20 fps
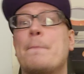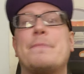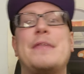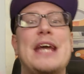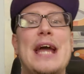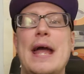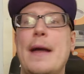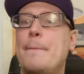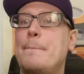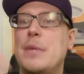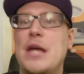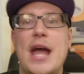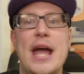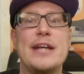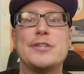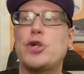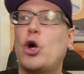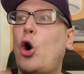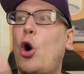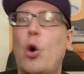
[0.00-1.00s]
The NBA
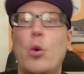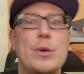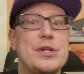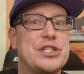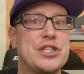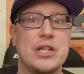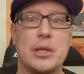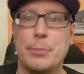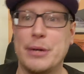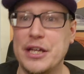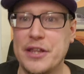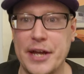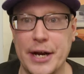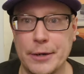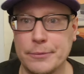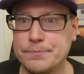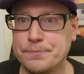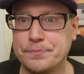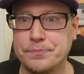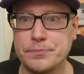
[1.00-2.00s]
is always going to be
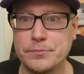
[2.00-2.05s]
there,